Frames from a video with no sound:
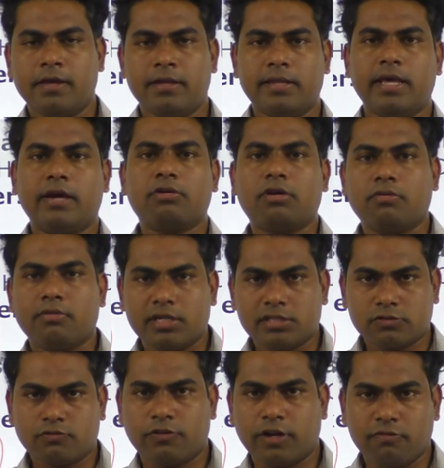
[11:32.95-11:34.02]
They have given
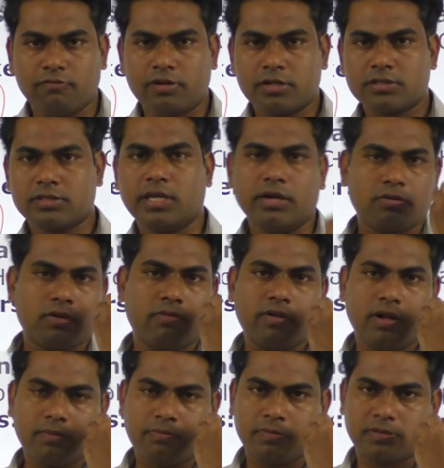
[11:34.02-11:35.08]
us frameworks, they have given
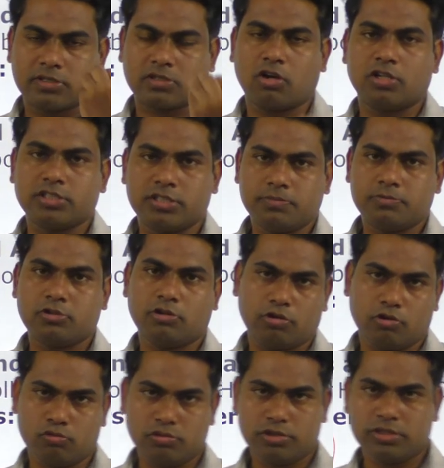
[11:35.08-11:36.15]
us conceptual
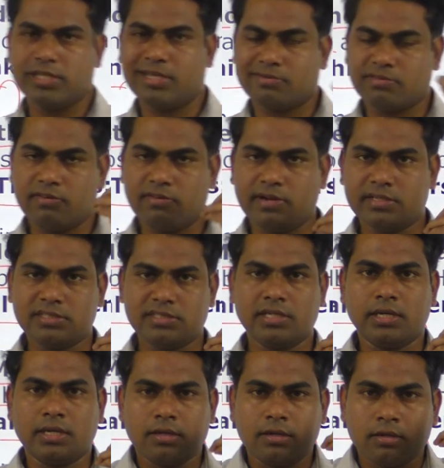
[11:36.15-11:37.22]
tools, they have given us
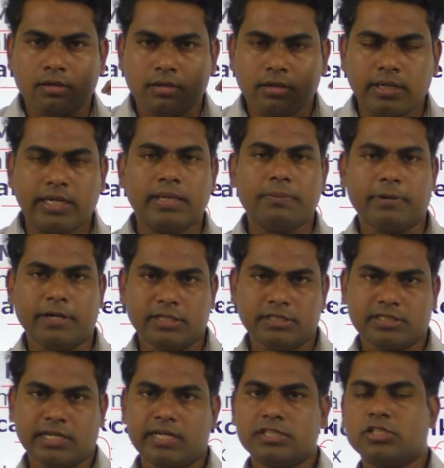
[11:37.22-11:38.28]
deeper
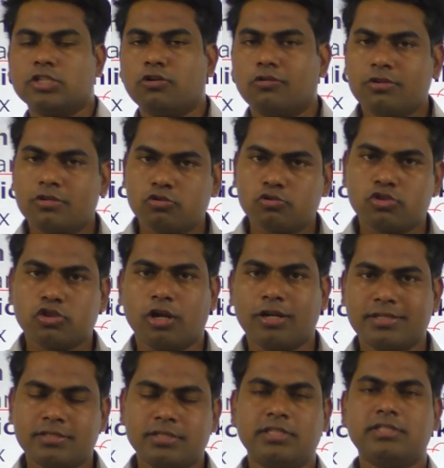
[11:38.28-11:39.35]
insights into the sociology
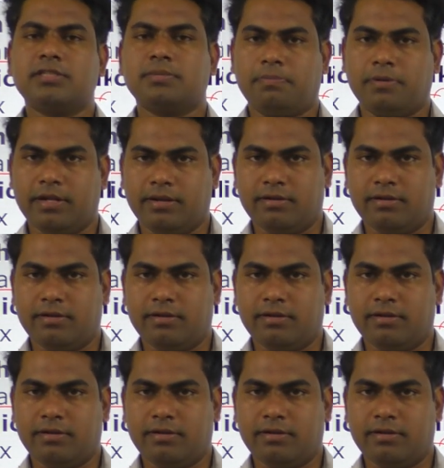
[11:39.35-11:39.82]
as a discipline,